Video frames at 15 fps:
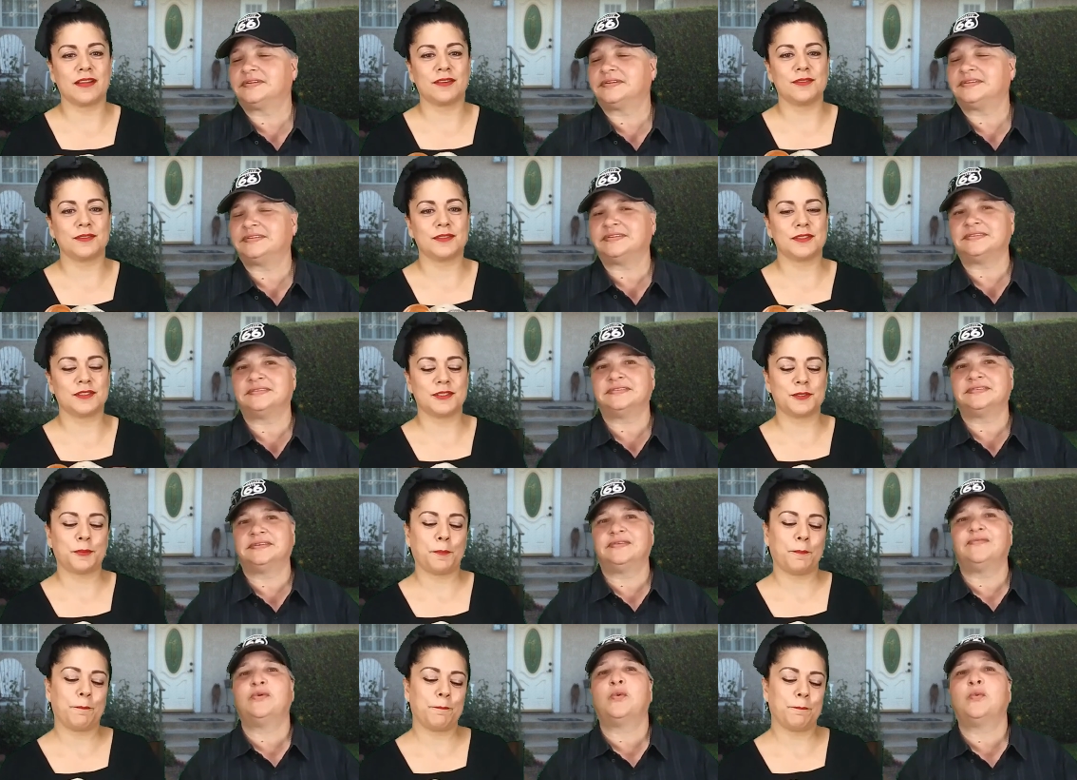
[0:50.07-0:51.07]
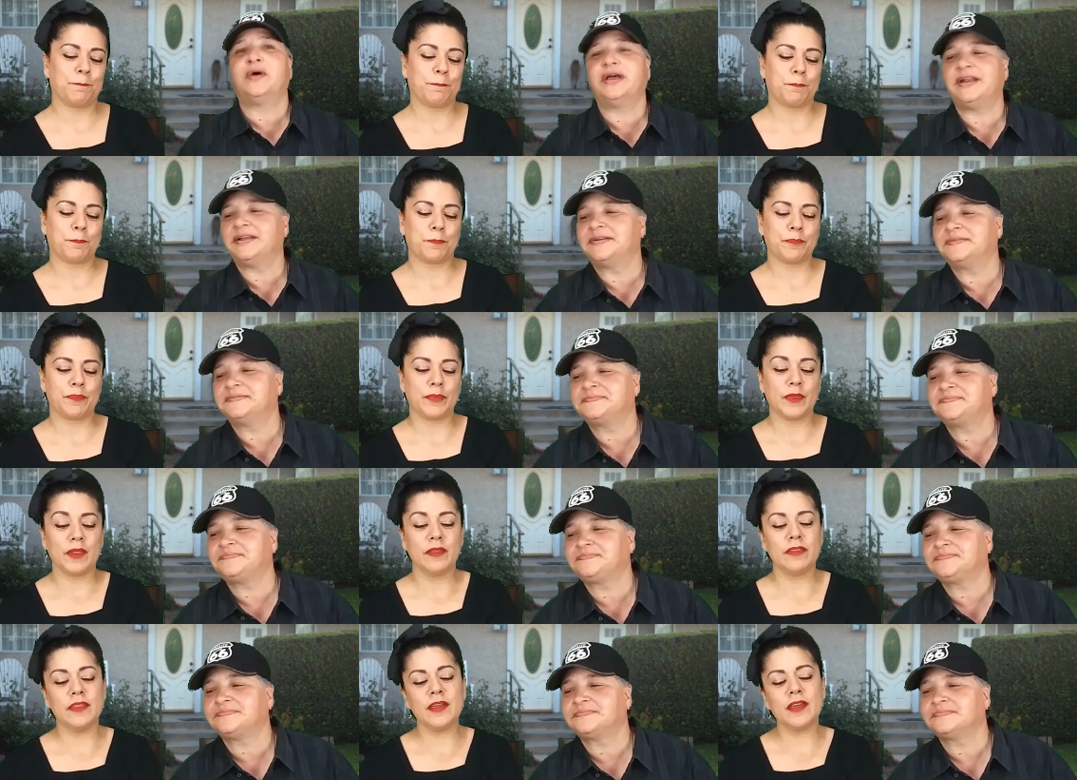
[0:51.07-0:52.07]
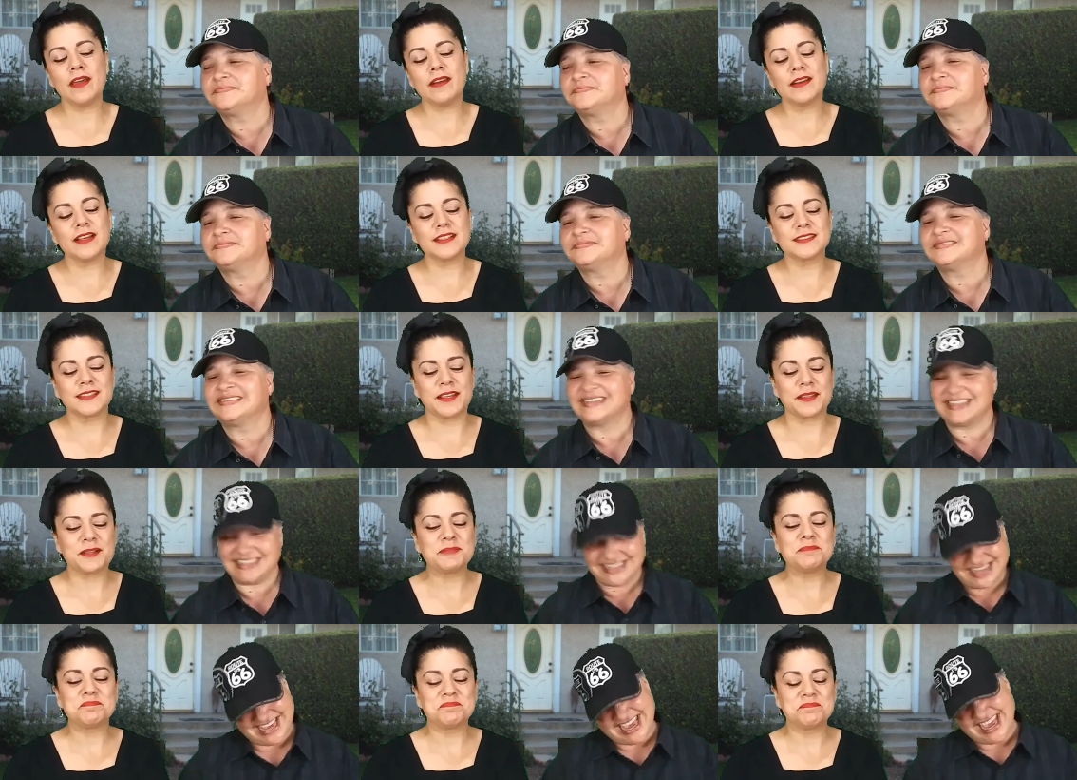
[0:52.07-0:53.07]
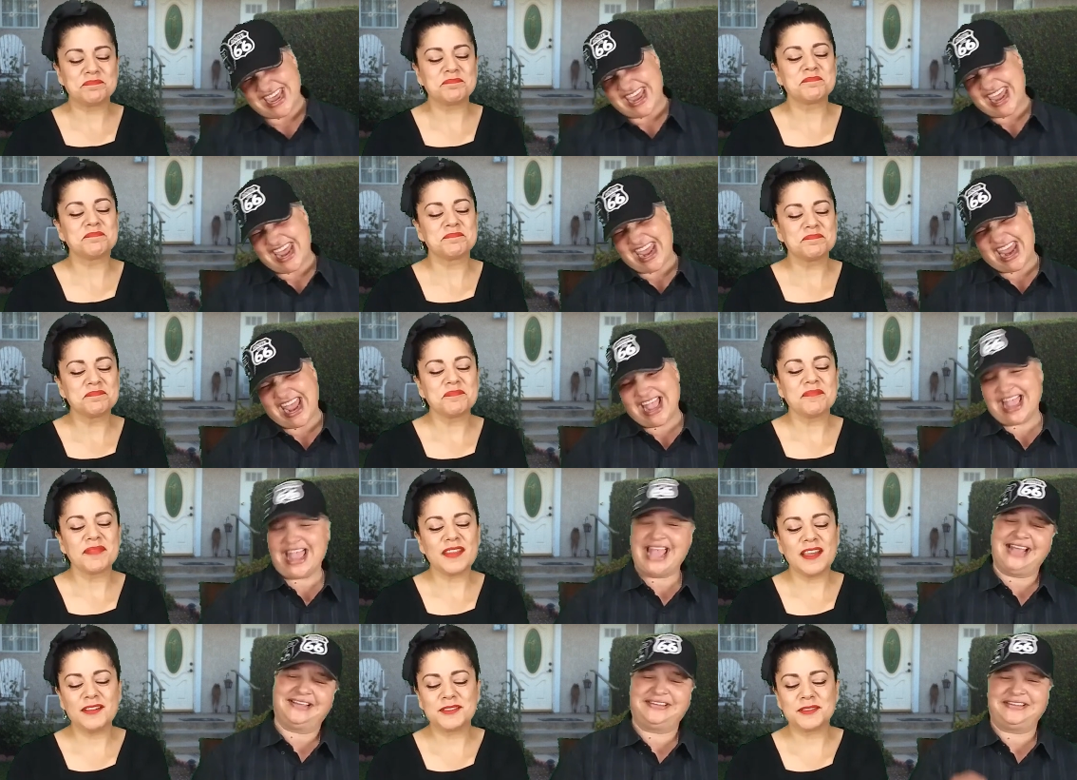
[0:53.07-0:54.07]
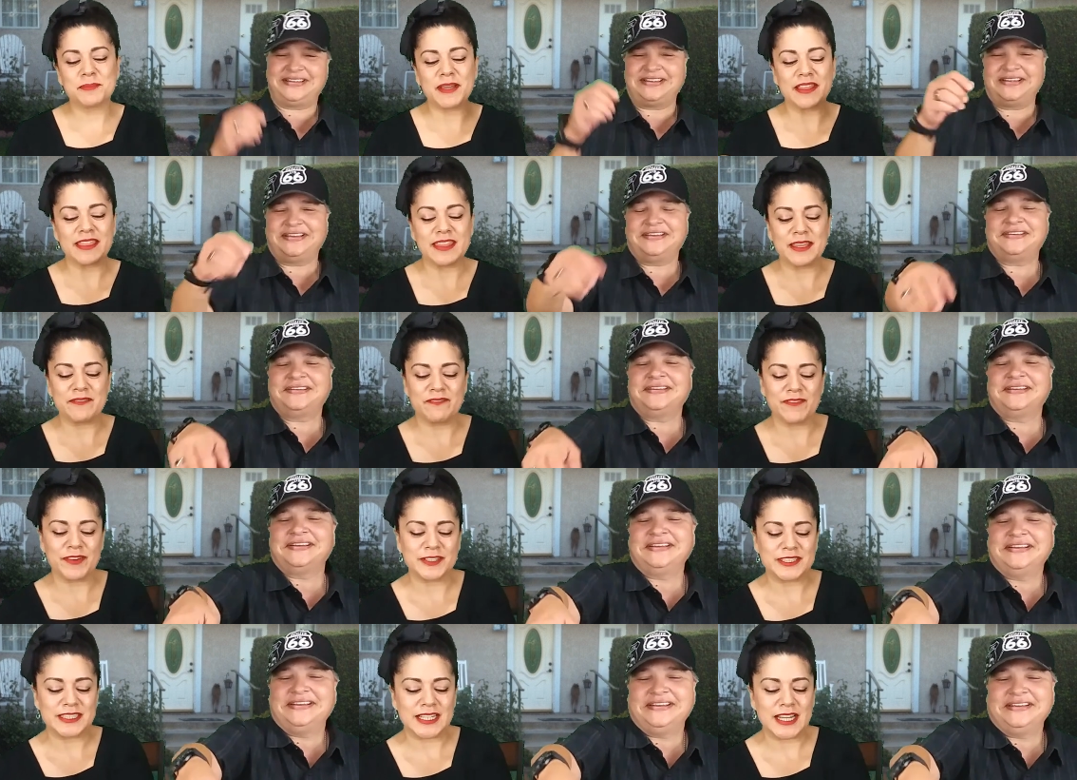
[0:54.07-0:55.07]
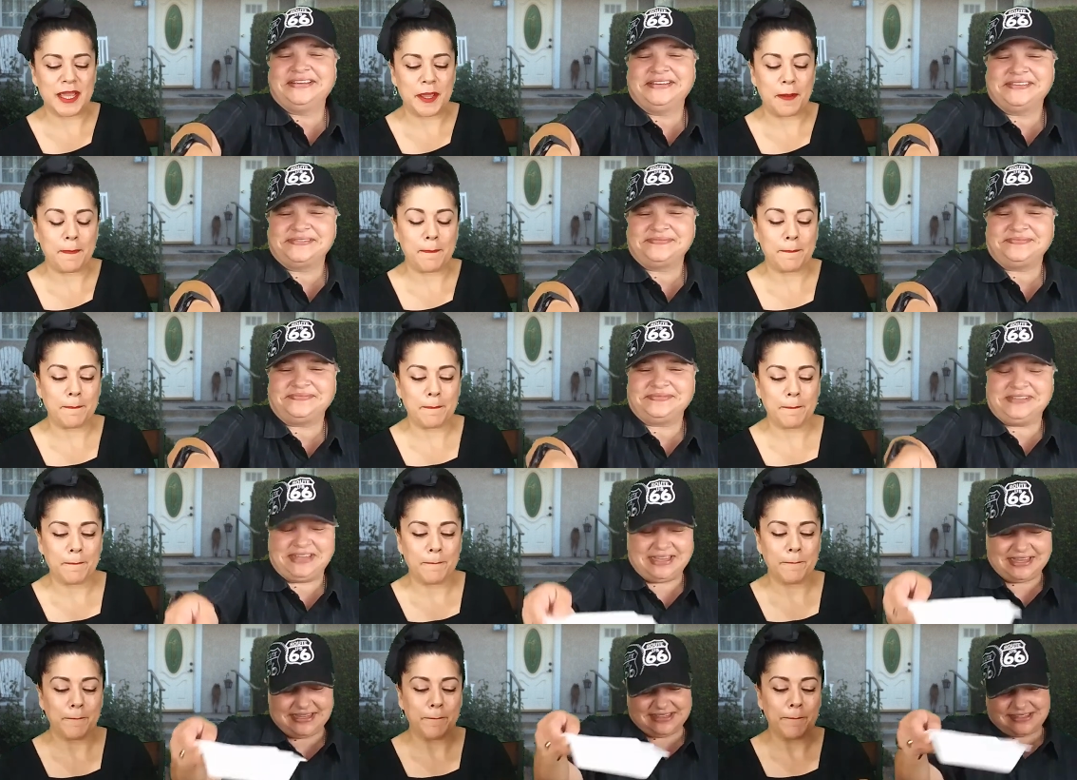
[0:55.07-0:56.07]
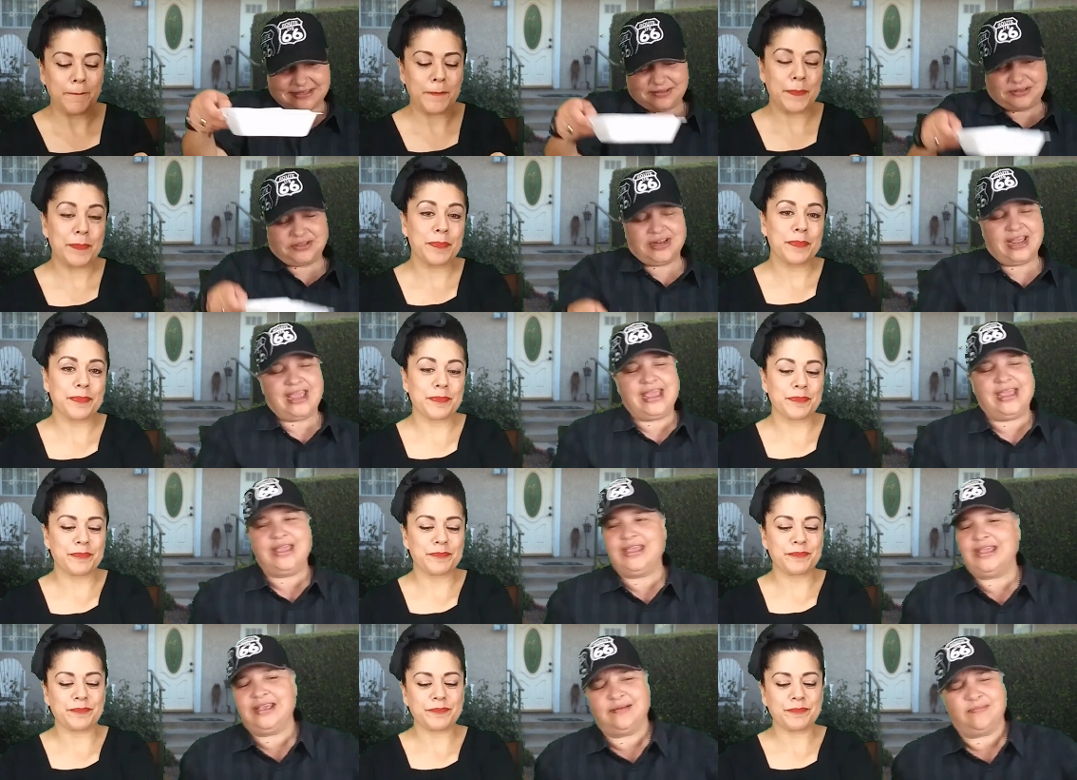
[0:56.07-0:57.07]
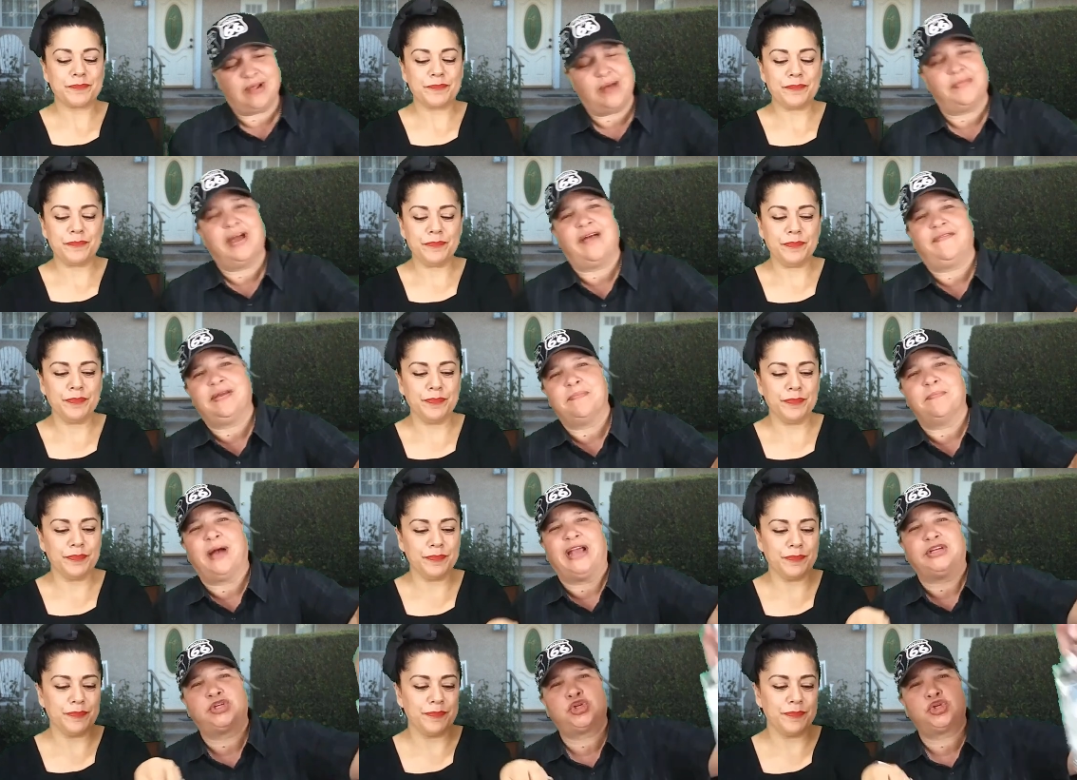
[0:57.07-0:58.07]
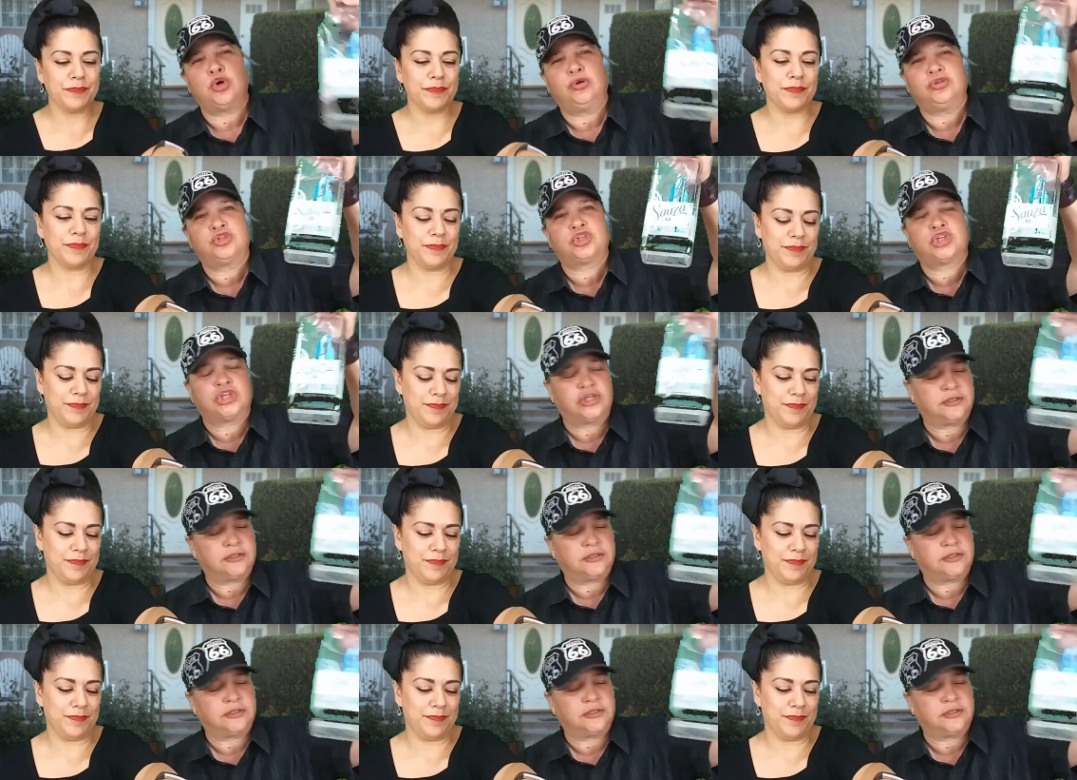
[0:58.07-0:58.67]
Speaker 1: tacos. Well, what? De carne asada. Yeah. That my theme for tonight.
Speaker 2: Yes, and today I'm having my shot